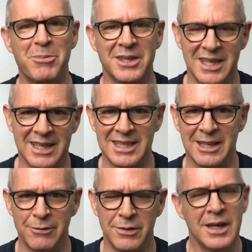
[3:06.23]

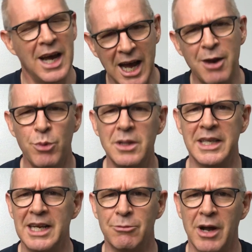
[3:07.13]
productive. I will
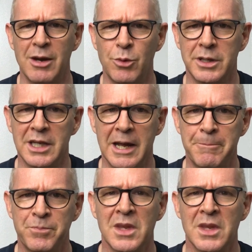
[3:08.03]
get it right one day.